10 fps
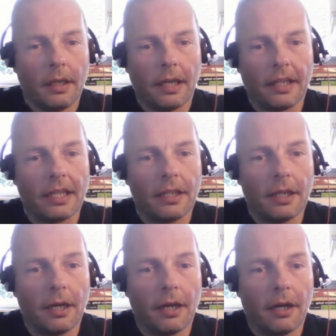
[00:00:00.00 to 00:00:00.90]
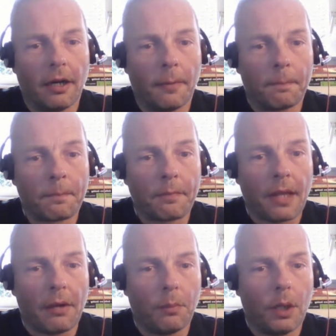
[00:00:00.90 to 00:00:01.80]
And then
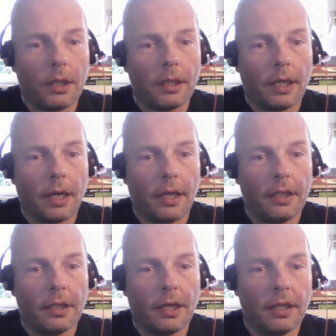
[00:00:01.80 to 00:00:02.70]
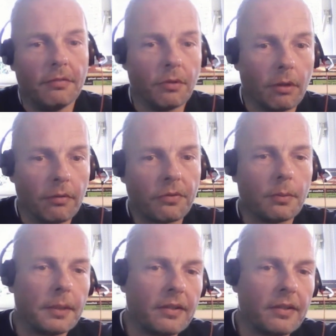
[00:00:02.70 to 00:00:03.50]
when I evolved from a